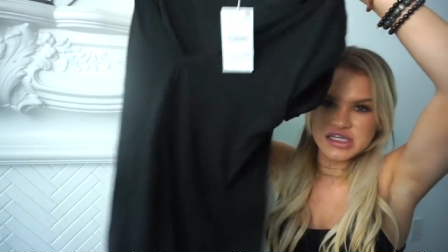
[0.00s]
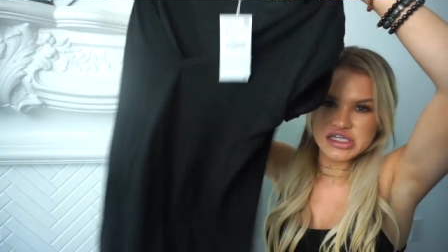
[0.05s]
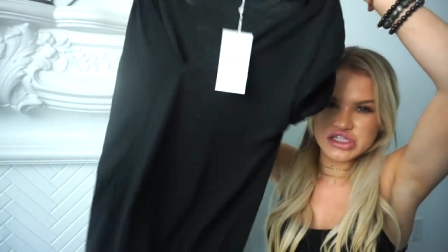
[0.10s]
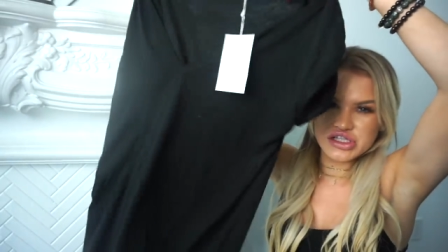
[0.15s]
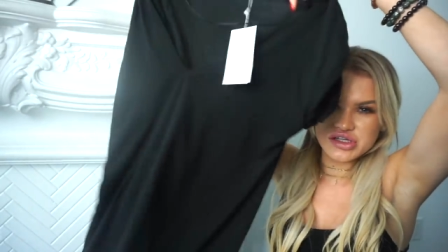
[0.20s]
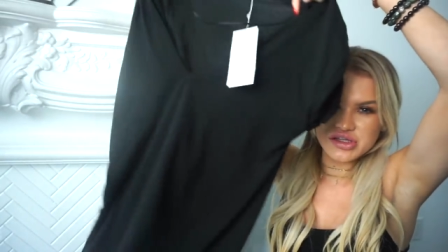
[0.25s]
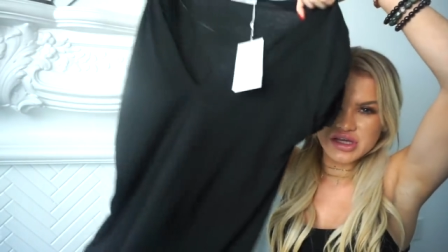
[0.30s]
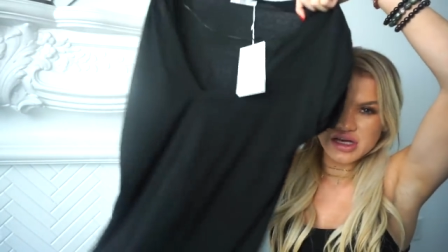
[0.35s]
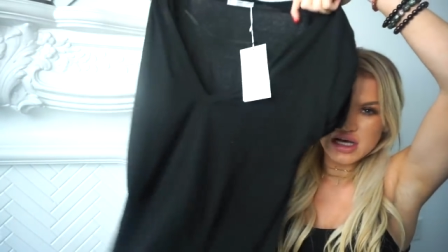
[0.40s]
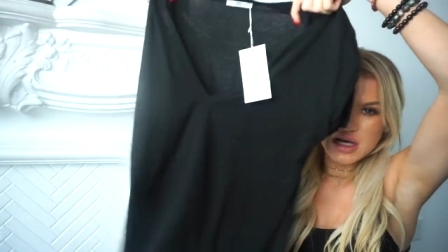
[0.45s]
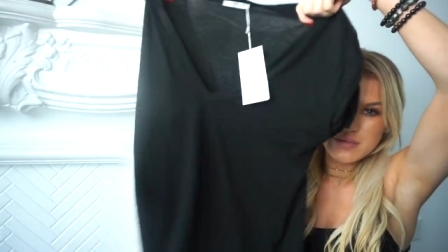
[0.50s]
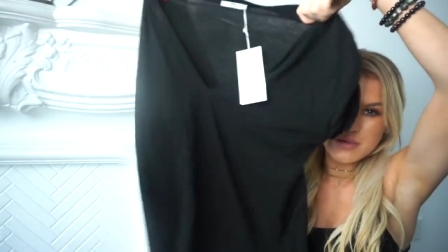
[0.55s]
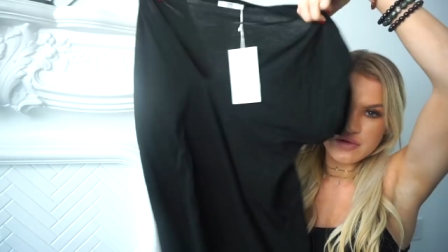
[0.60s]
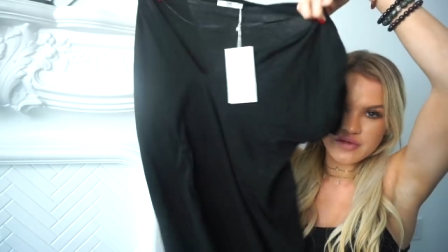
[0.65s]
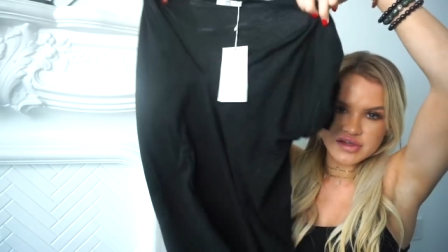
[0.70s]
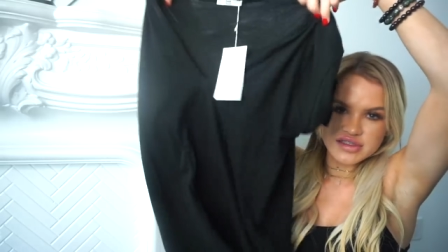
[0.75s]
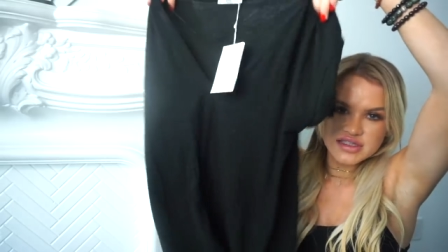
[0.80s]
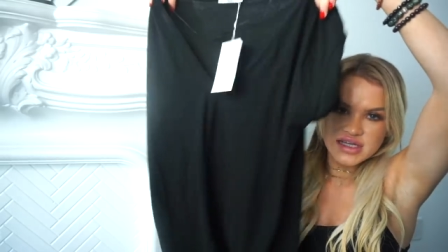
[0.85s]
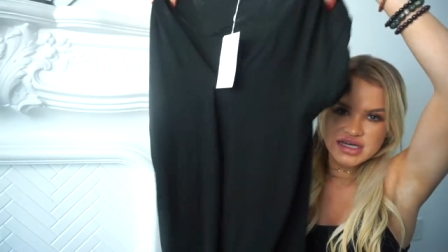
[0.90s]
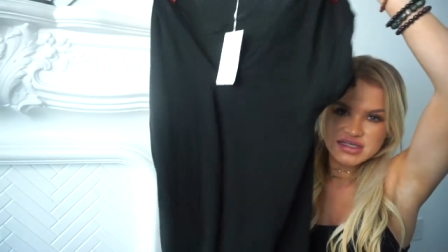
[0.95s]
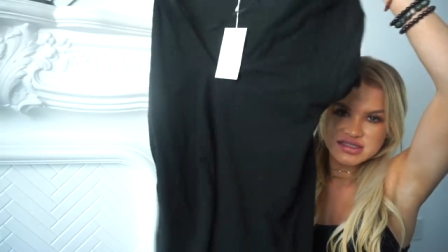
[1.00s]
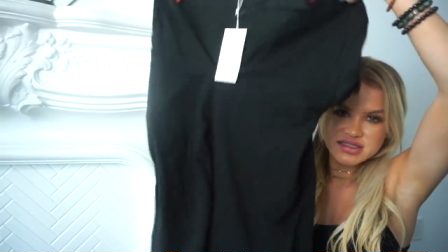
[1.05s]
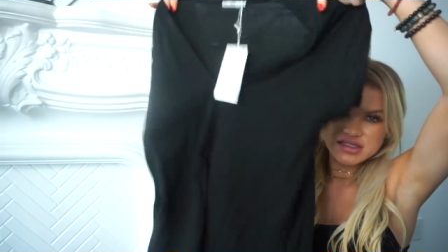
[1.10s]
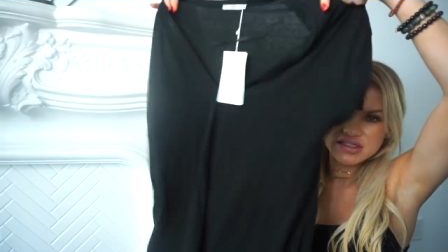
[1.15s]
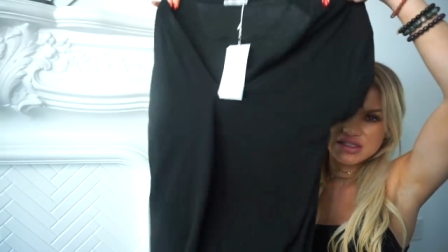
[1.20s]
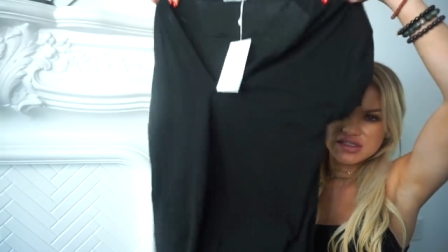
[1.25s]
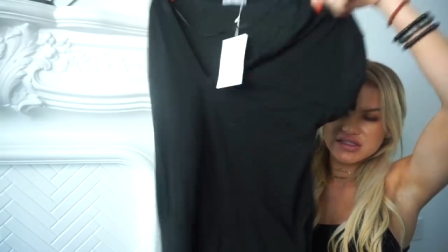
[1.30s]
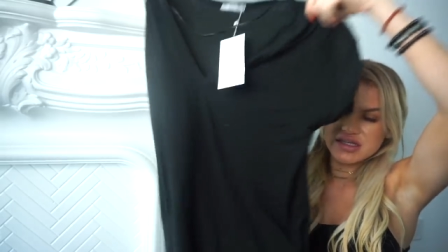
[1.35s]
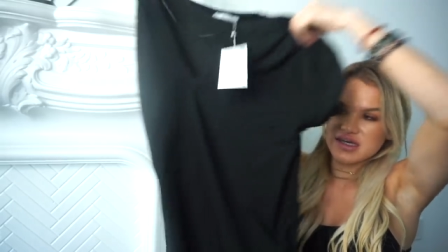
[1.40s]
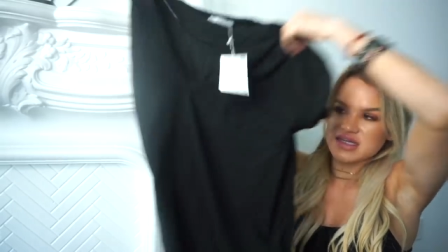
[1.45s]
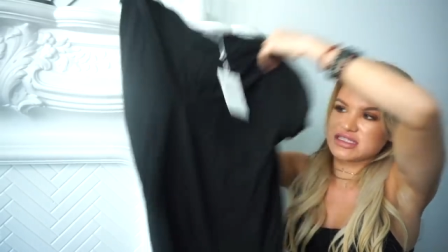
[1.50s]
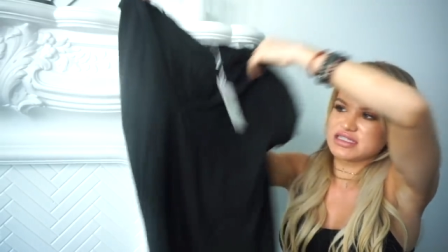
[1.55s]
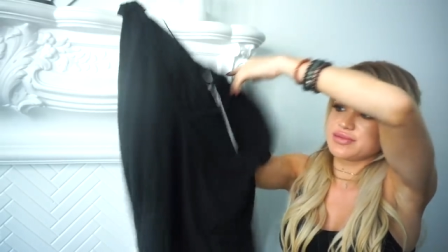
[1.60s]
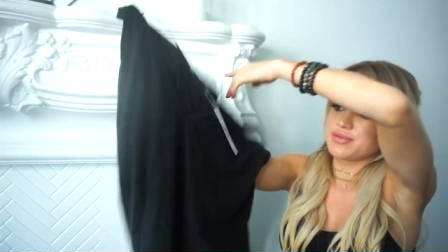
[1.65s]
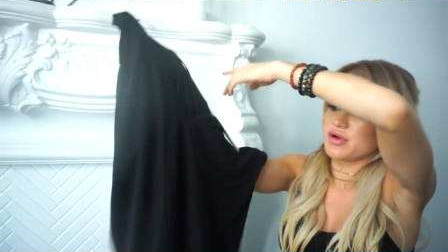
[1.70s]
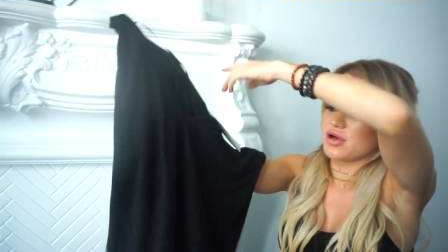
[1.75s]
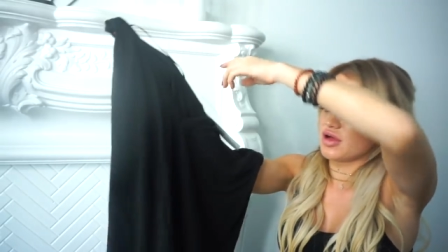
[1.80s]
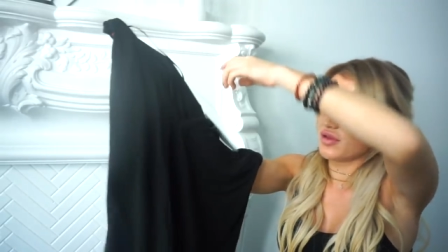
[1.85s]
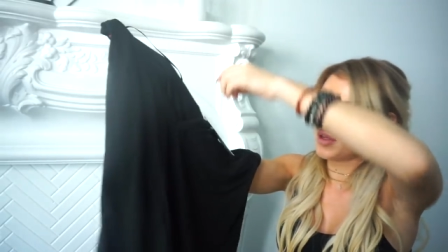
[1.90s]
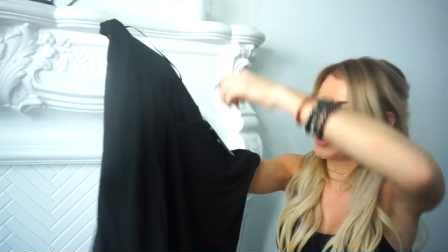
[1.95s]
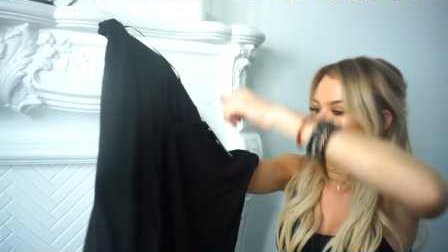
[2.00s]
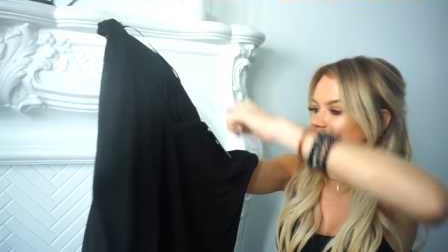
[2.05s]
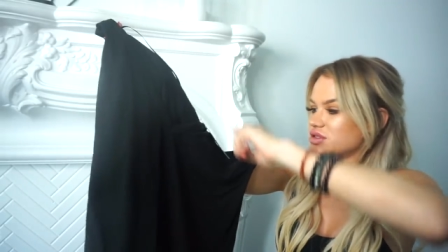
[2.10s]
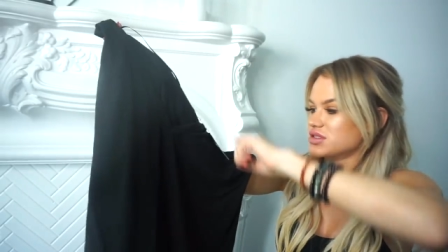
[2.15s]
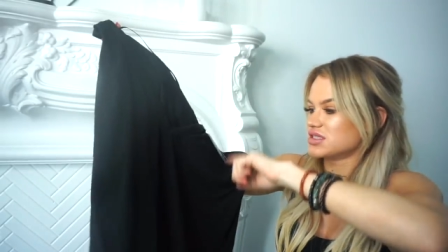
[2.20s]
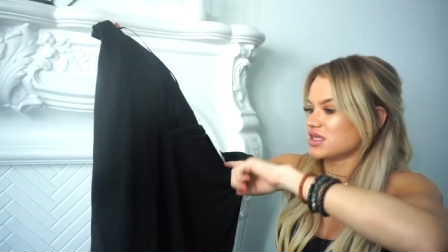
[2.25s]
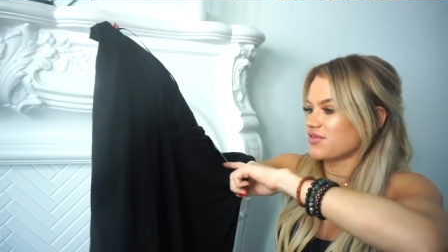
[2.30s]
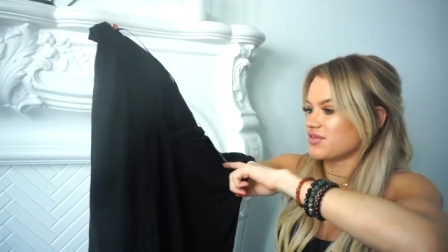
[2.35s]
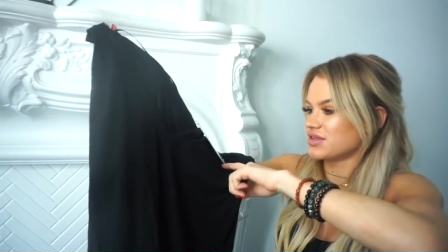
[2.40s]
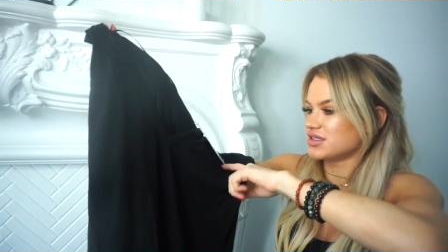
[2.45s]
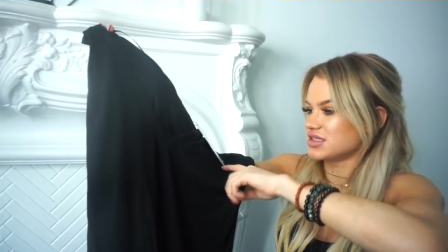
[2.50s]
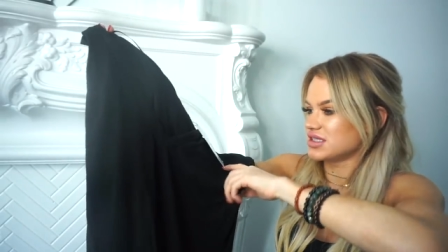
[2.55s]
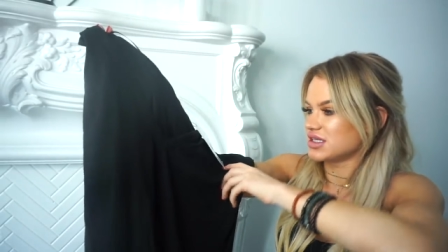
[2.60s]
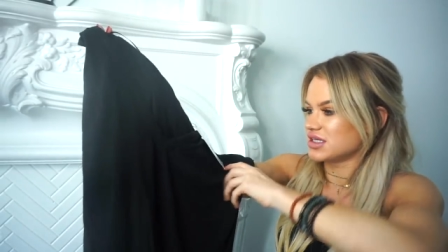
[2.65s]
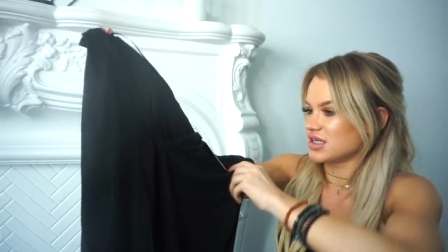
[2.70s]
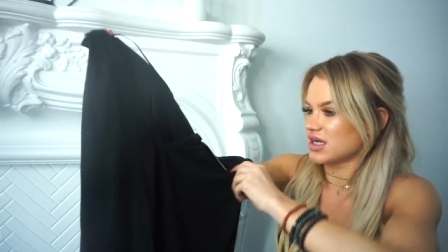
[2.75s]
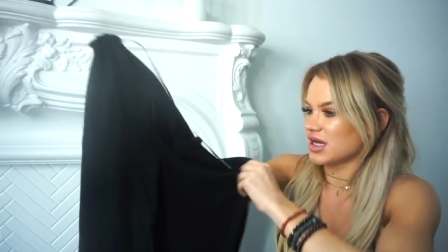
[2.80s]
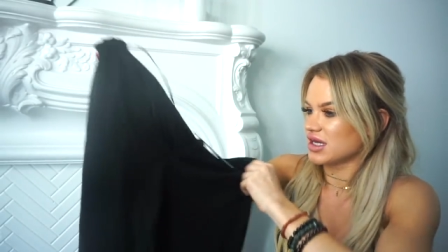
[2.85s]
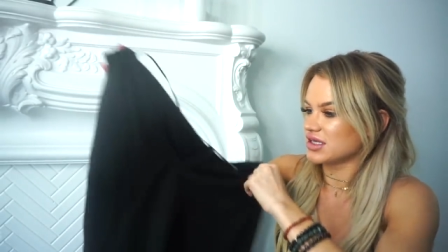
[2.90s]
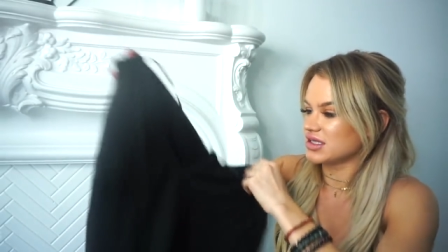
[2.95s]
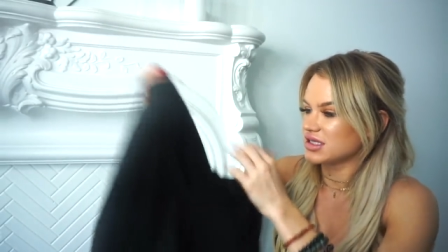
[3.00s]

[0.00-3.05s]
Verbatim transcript: t-shirt and they come oversized. This is a size small and this was 17.90.